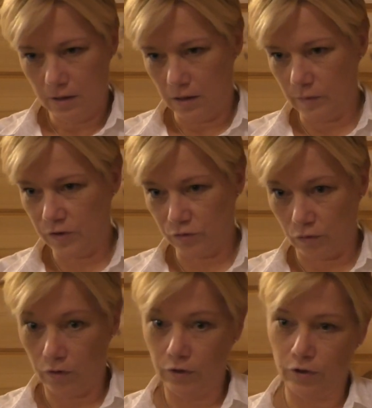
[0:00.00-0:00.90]
I'm
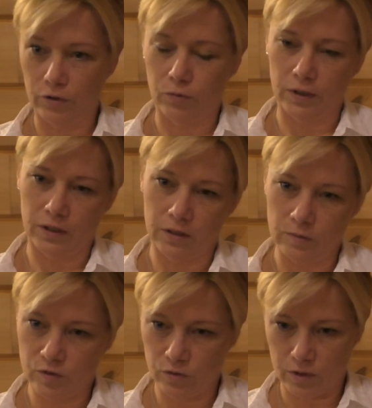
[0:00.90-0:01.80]
stronger when it
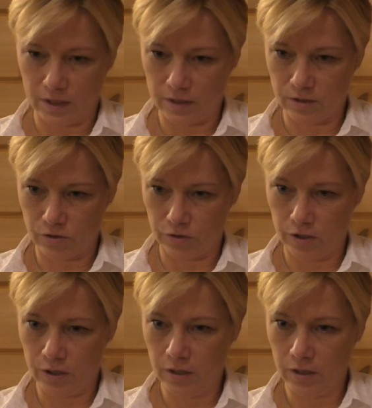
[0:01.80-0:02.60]
comes to cancer.